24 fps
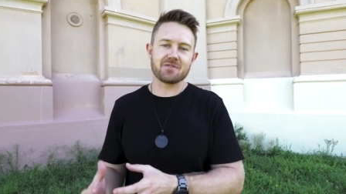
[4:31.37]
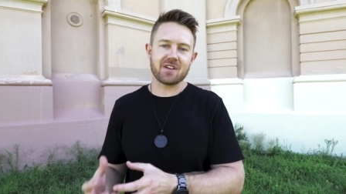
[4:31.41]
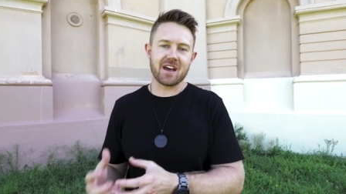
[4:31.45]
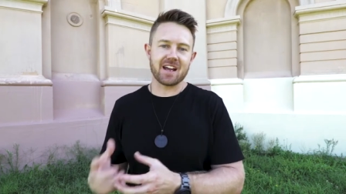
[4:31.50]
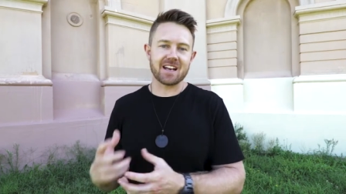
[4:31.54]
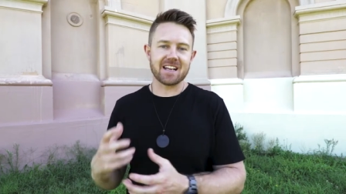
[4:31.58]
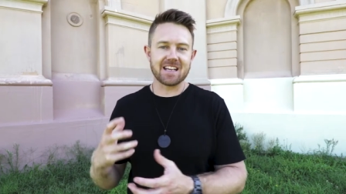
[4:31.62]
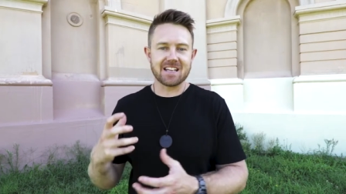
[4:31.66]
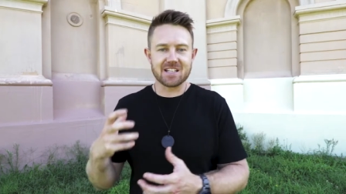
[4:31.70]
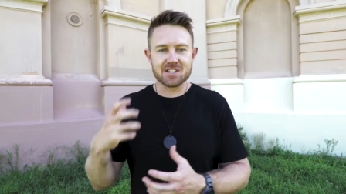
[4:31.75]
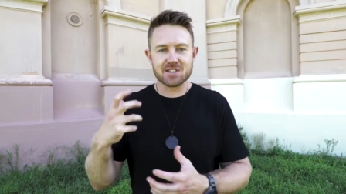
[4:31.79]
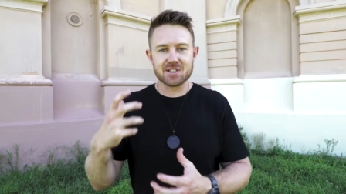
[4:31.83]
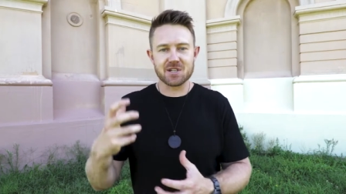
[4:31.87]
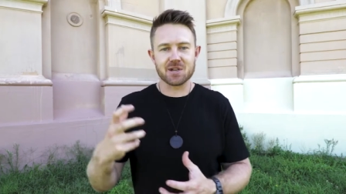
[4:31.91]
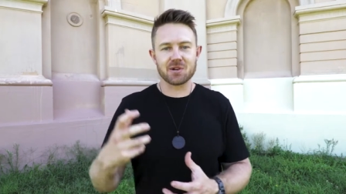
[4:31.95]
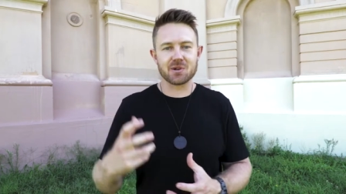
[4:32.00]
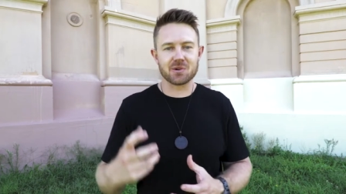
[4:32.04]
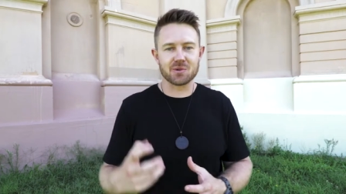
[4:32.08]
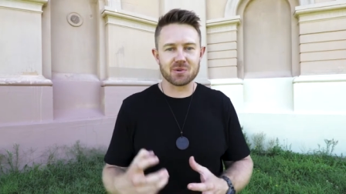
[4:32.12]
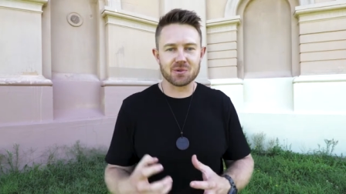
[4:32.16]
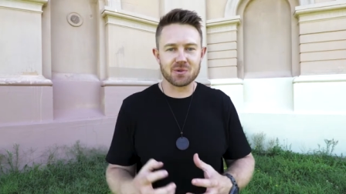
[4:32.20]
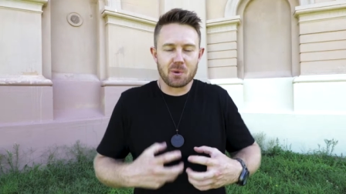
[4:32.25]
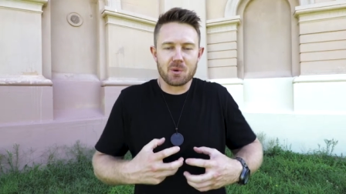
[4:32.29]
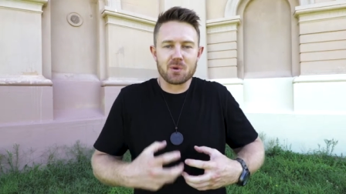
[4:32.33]
that
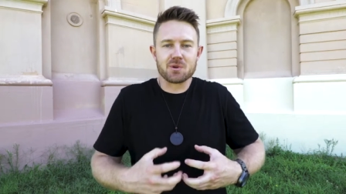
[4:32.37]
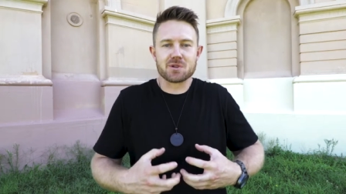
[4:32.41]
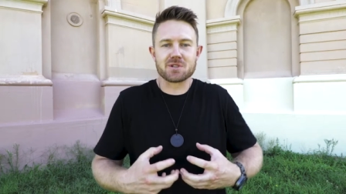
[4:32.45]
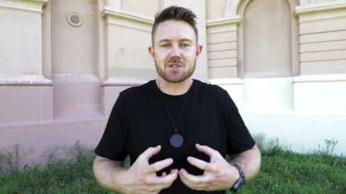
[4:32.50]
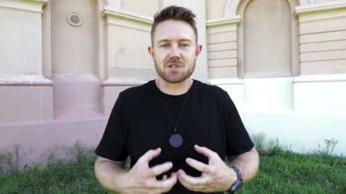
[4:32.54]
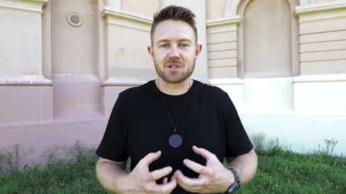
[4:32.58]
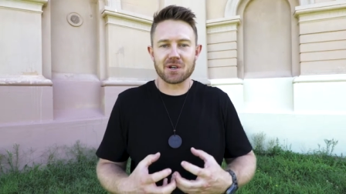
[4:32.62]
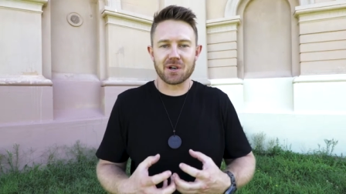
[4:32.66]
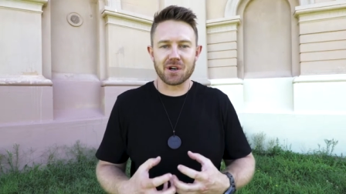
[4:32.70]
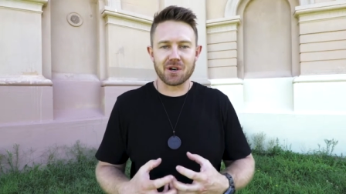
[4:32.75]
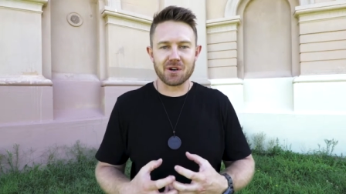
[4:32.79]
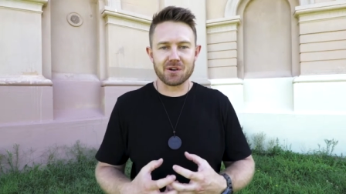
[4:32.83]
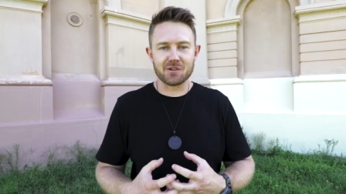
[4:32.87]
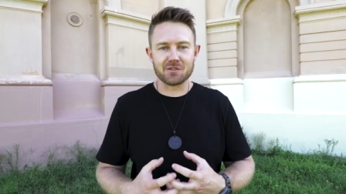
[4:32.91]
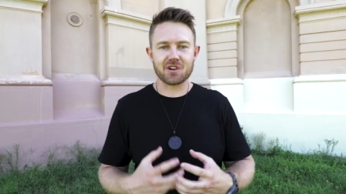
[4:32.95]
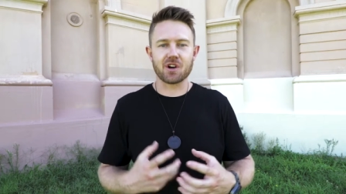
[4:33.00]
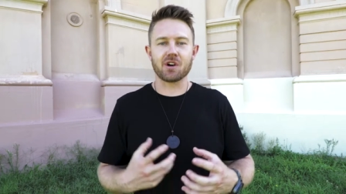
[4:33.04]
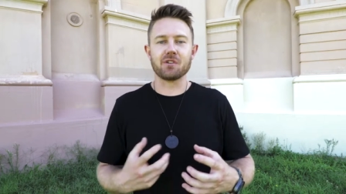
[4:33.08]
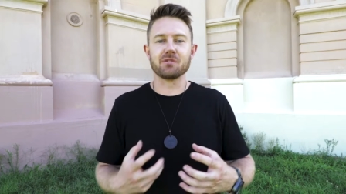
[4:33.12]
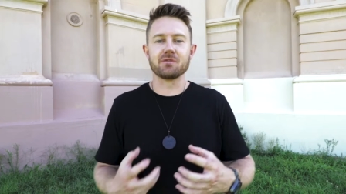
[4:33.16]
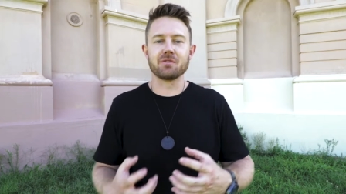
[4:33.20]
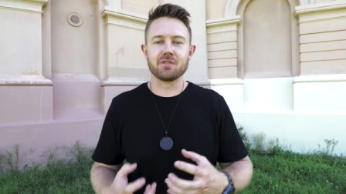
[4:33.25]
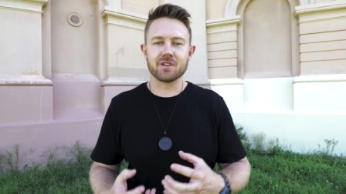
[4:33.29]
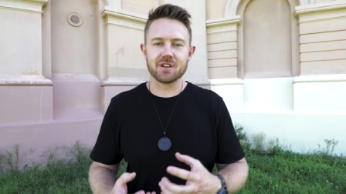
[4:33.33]
internal boost of
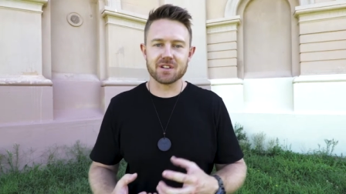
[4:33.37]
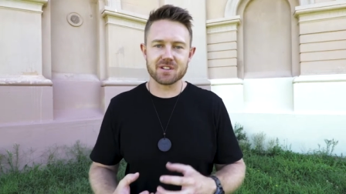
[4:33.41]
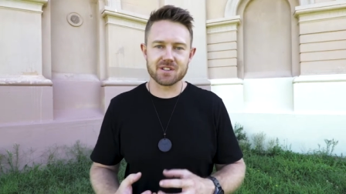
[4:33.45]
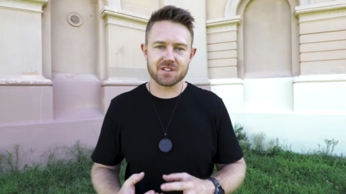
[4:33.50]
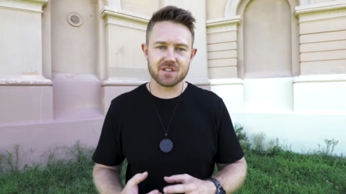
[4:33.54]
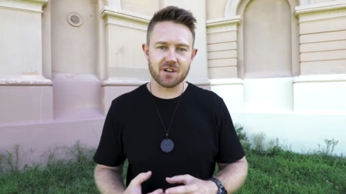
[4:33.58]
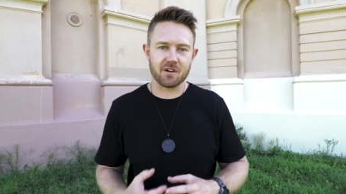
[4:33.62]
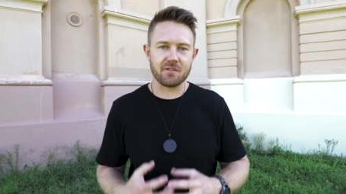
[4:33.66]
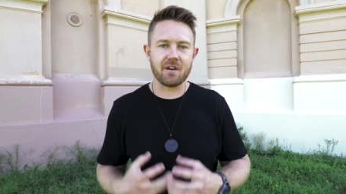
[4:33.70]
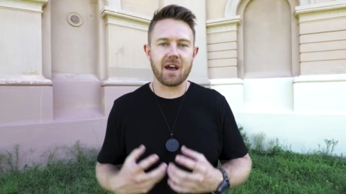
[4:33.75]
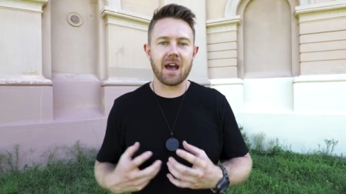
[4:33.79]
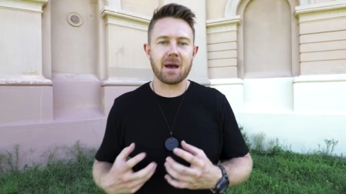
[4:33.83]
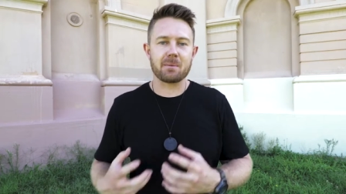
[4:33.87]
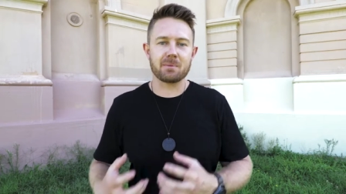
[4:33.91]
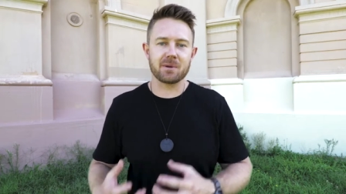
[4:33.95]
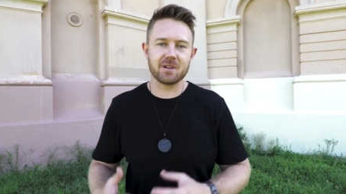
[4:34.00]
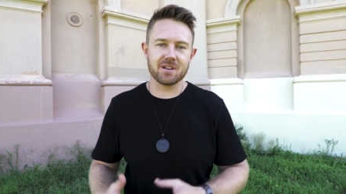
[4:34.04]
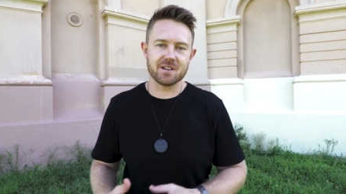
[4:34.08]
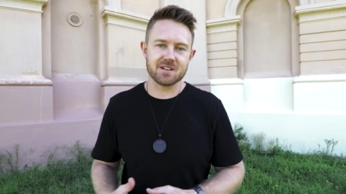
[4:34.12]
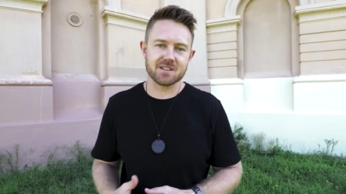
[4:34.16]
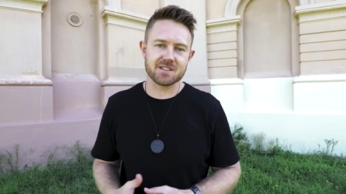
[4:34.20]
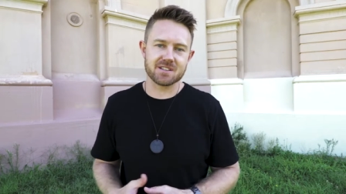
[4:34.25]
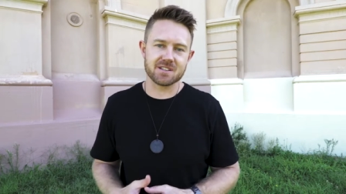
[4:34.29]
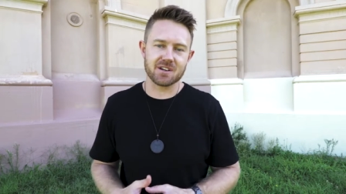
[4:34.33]
confidence, of
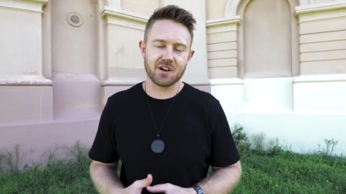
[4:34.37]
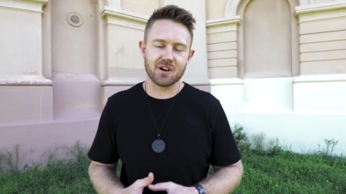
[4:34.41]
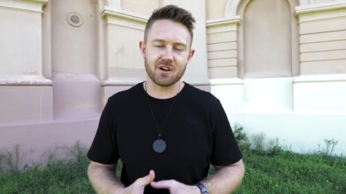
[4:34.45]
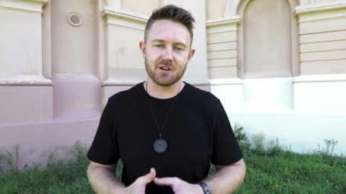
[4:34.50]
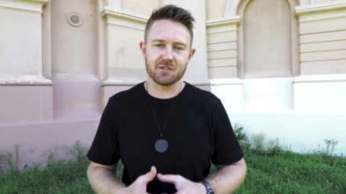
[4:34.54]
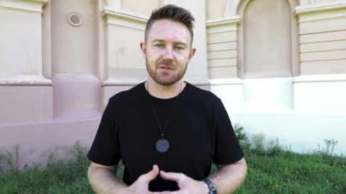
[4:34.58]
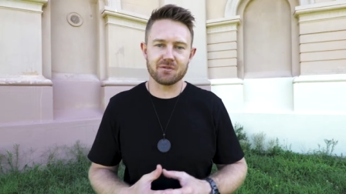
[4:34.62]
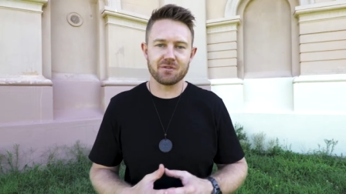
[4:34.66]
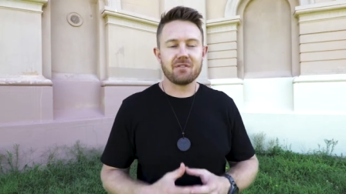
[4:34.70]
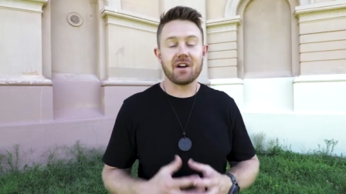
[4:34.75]
happiness, of